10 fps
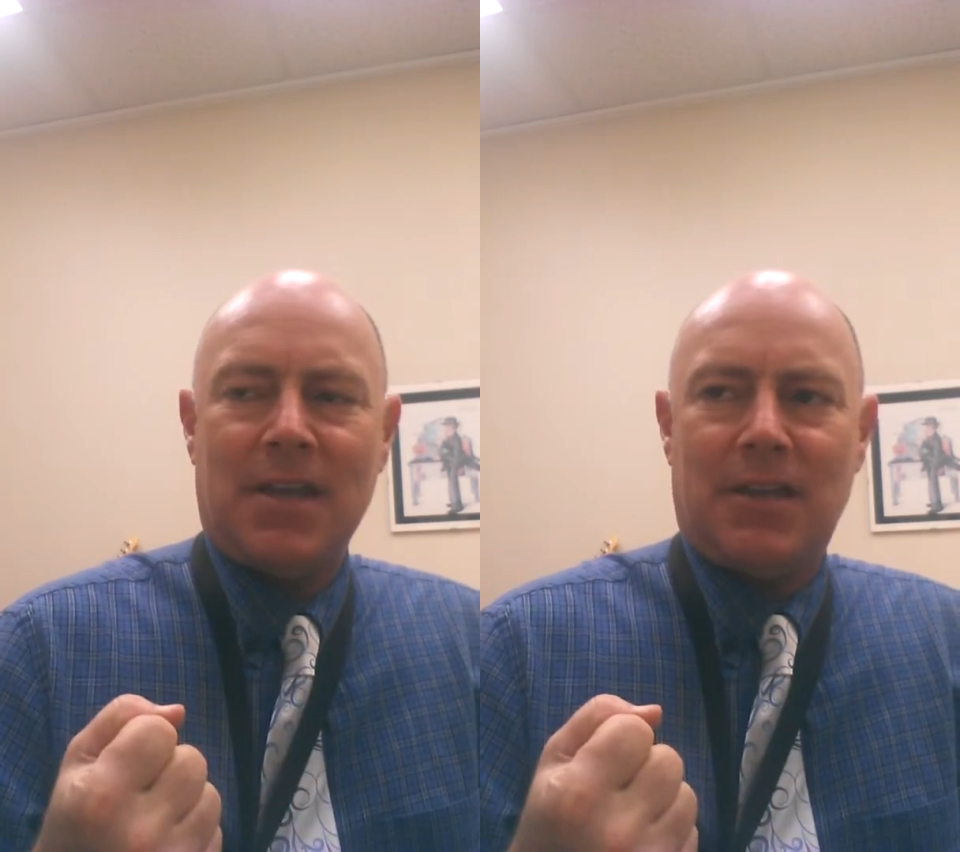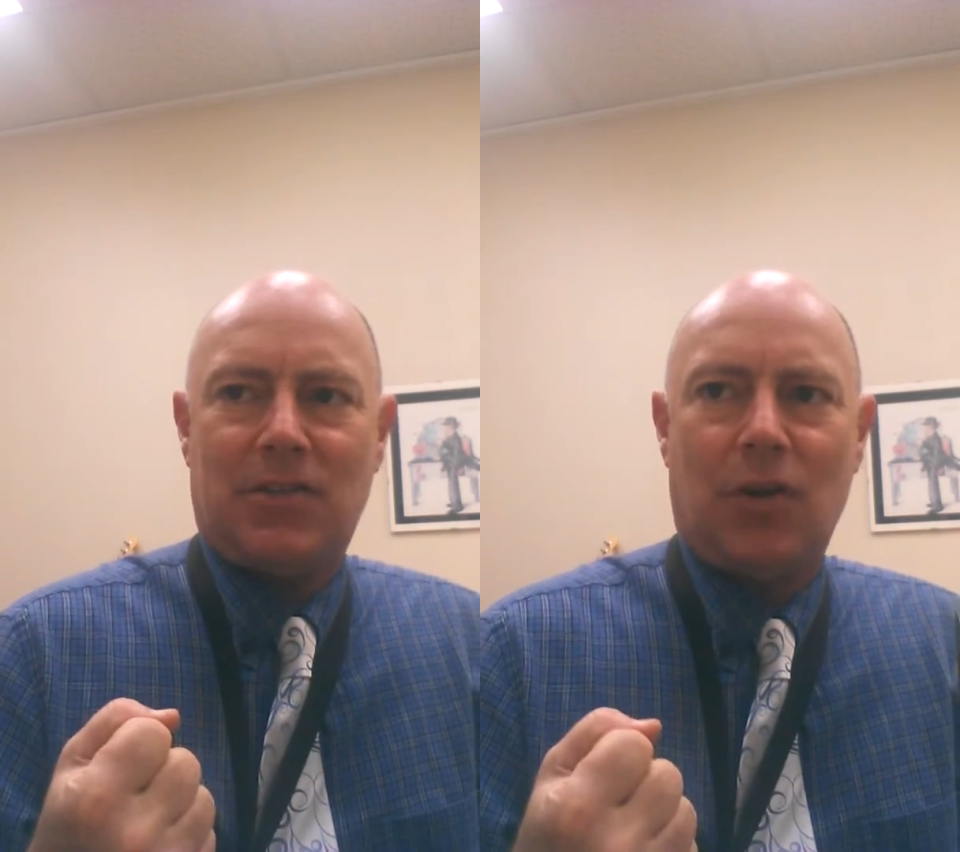
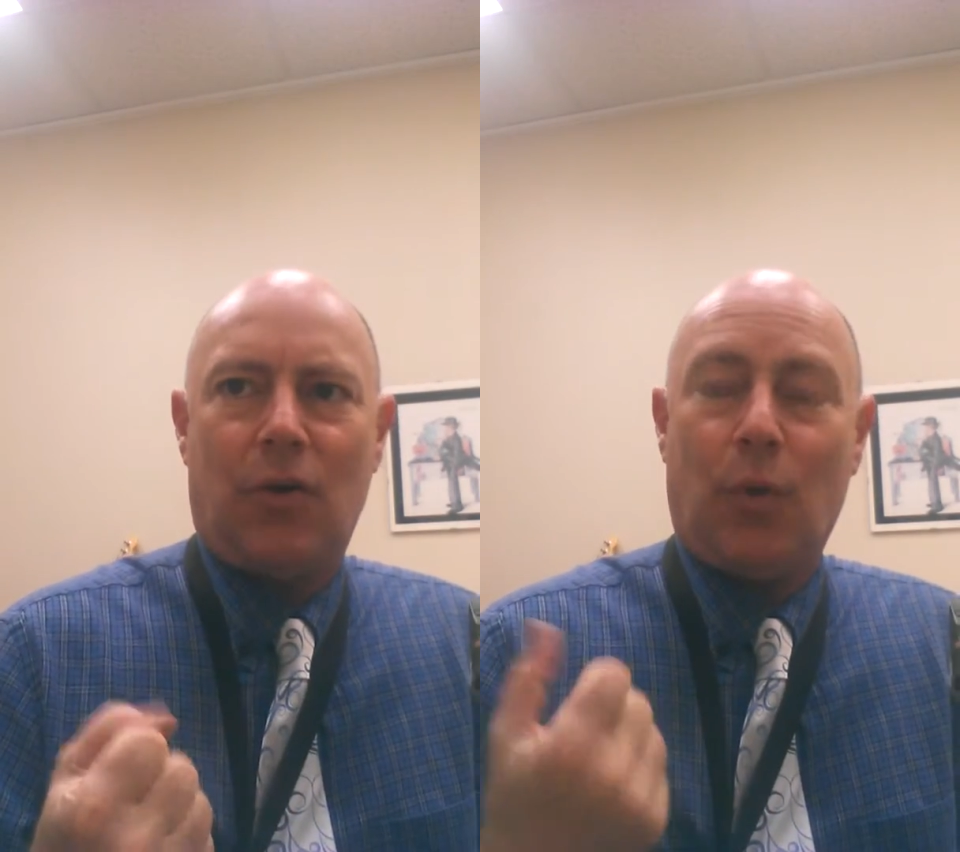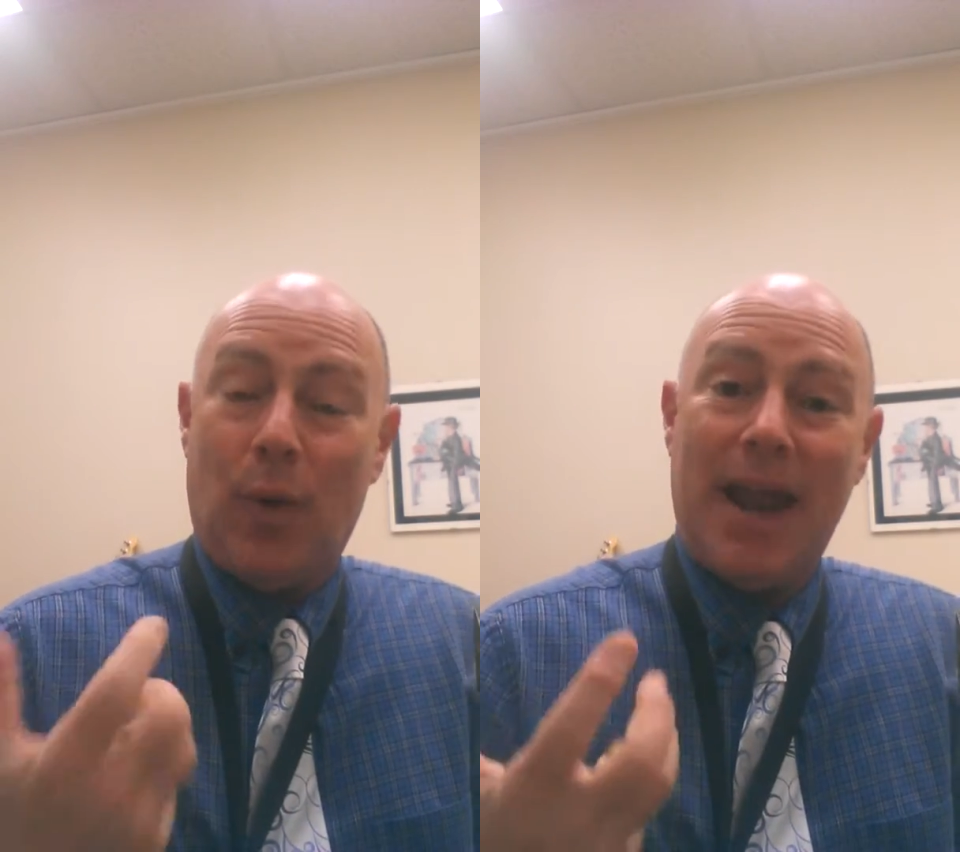So
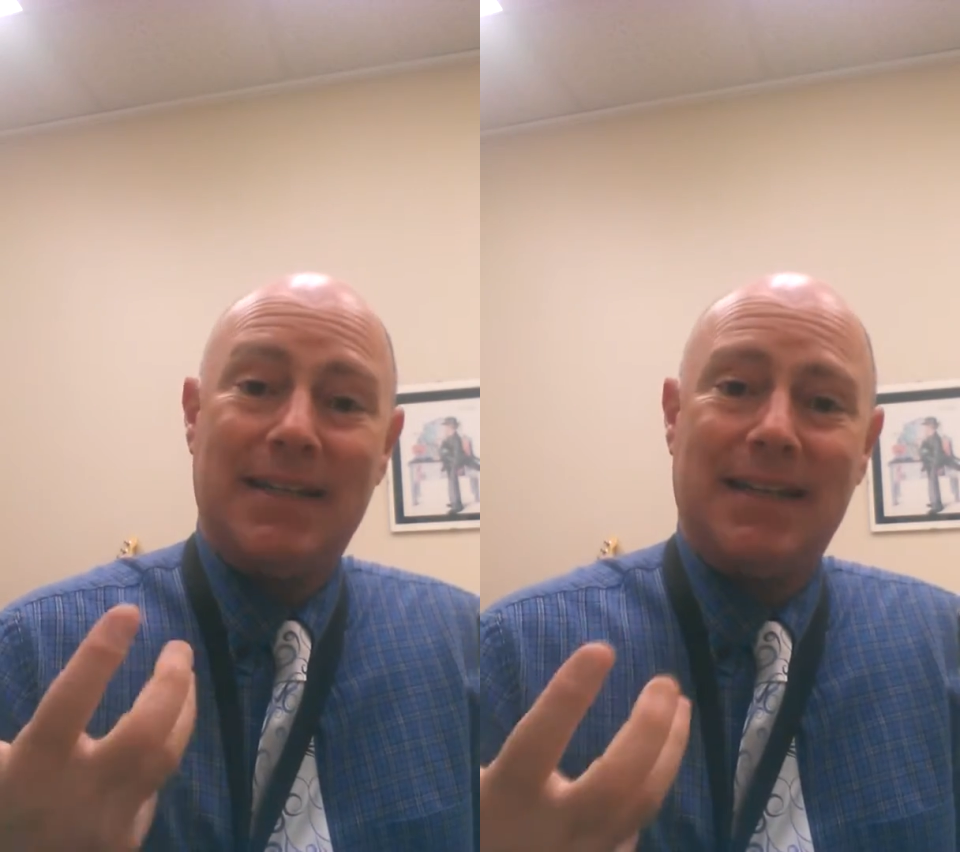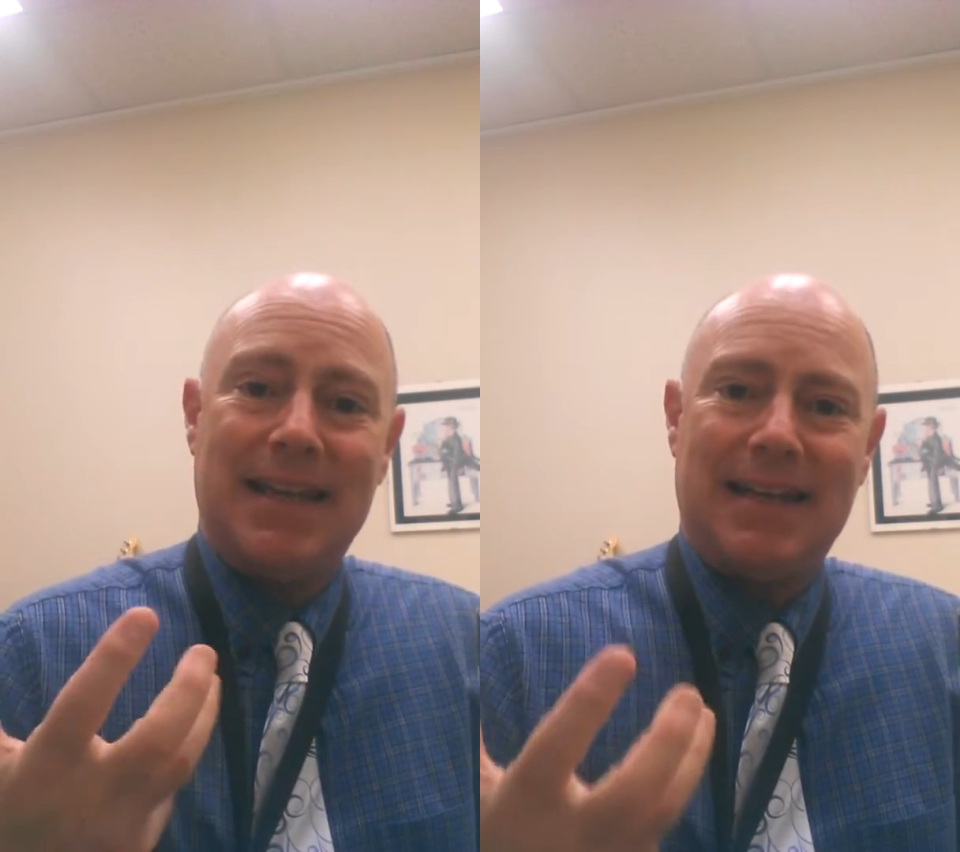the way
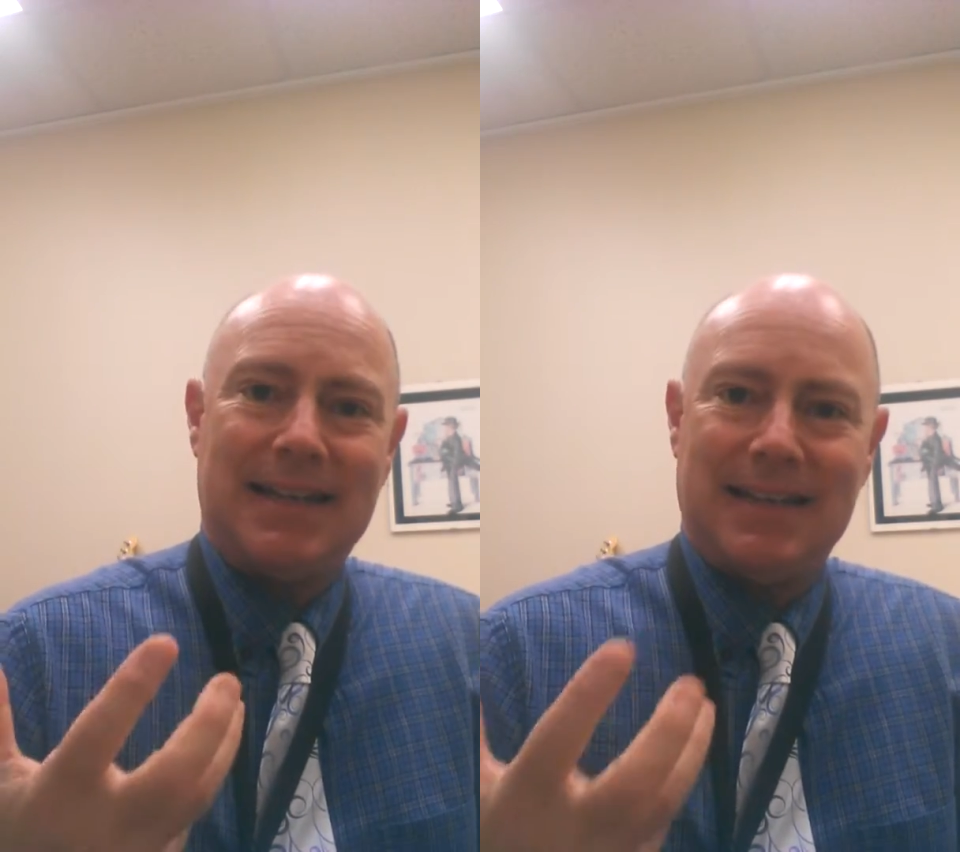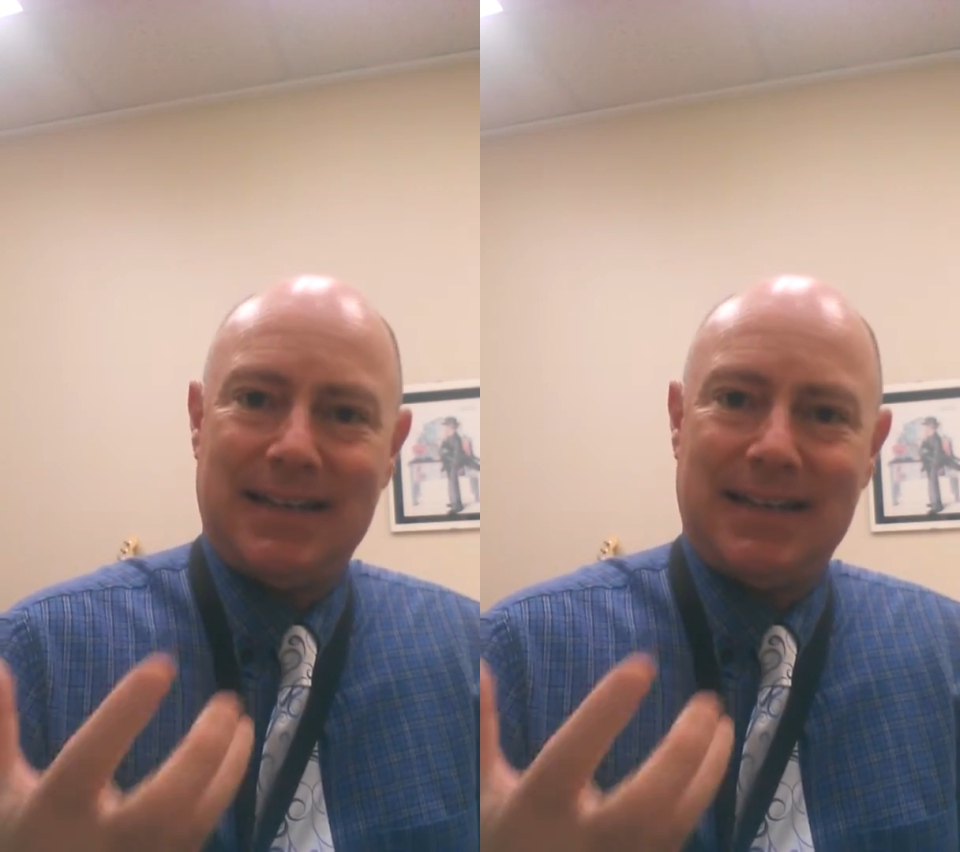to get